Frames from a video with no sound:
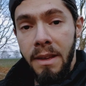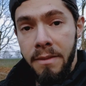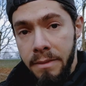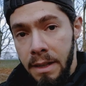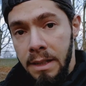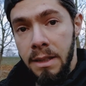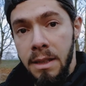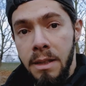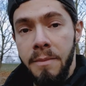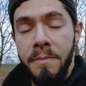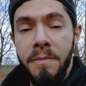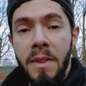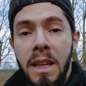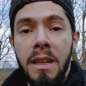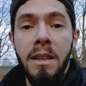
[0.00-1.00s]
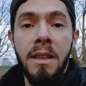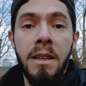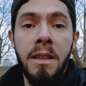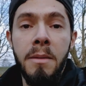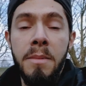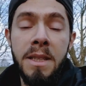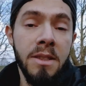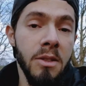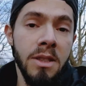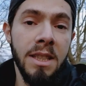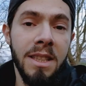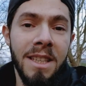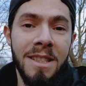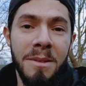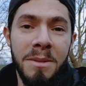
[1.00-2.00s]
filter. Uh, please
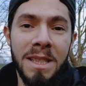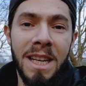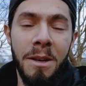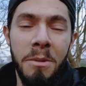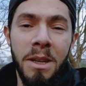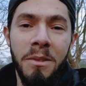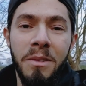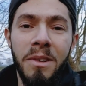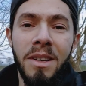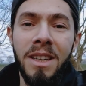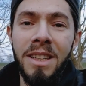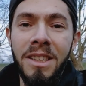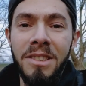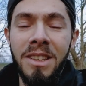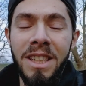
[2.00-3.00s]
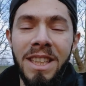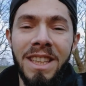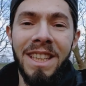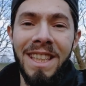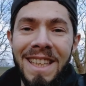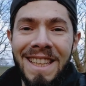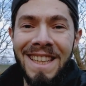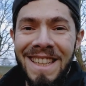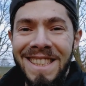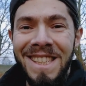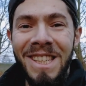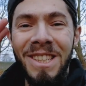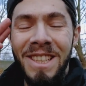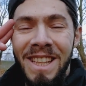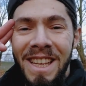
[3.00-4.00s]
consider subscribing if you are not already and
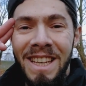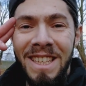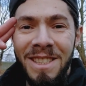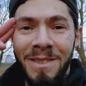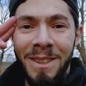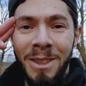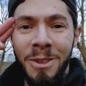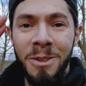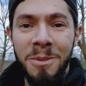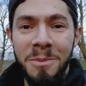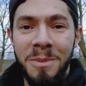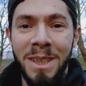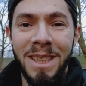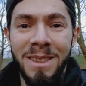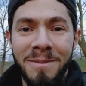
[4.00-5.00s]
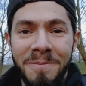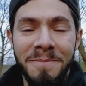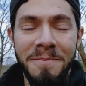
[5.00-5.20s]
see you in the next video. Bye.